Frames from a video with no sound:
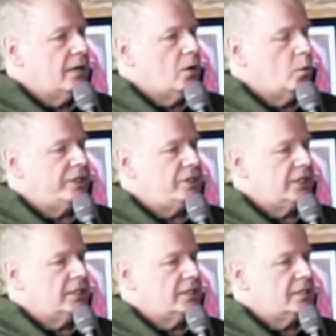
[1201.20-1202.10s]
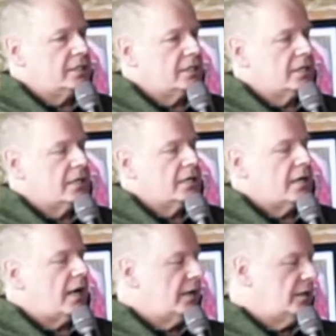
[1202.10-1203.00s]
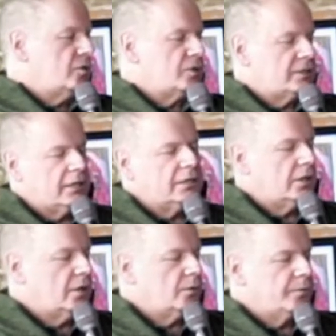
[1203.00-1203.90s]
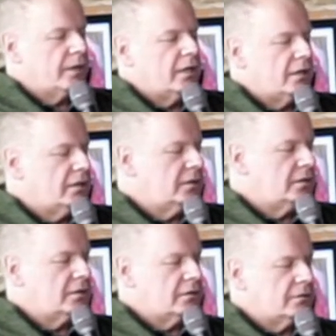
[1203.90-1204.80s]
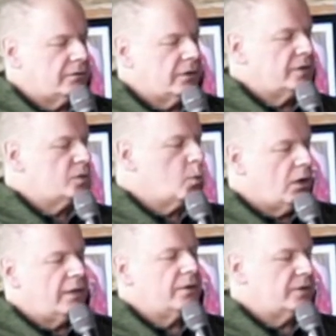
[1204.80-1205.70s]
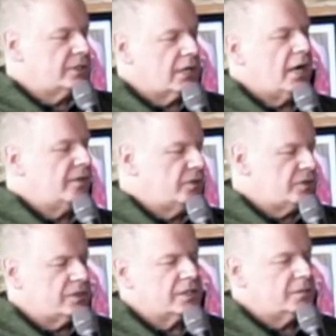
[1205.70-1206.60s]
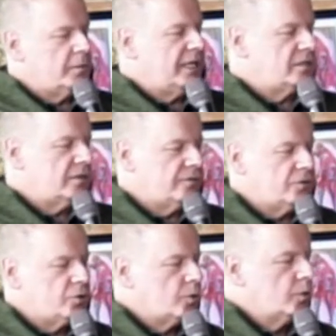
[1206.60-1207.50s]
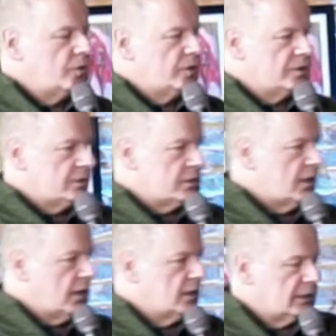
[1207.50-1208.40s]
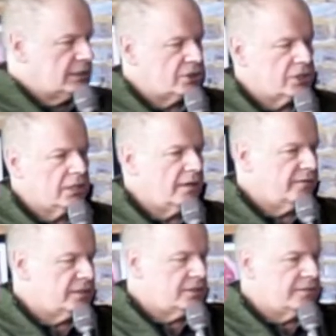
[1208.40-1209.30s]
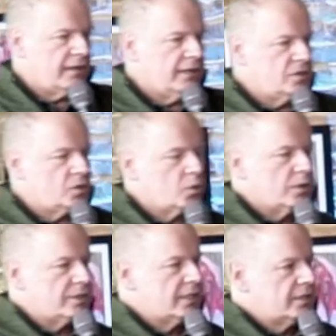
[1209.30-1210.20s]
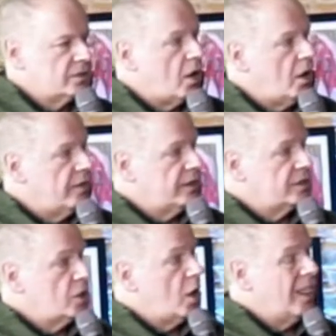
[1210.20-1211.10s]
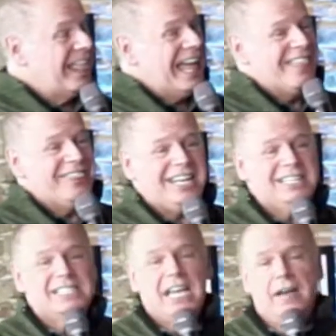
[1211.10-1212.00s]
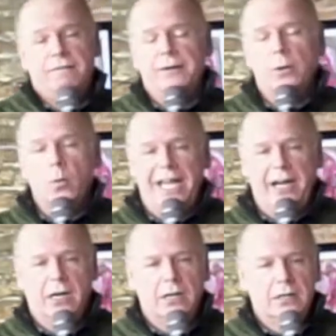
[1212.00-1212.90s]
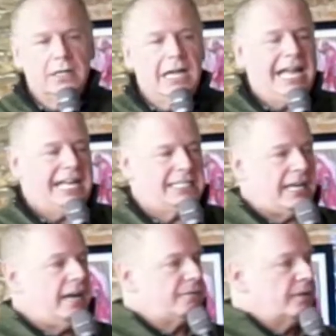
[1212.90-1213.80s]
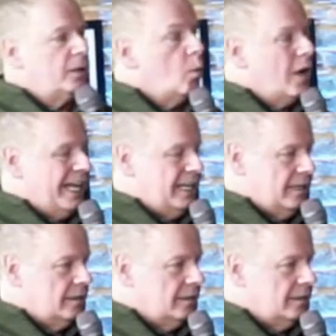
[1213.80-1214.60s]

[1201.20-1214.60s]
which is, I understand, There is one, there is God, there's this expansive truth, this unconditional love, this divine source that is all, that is everywhere and every when.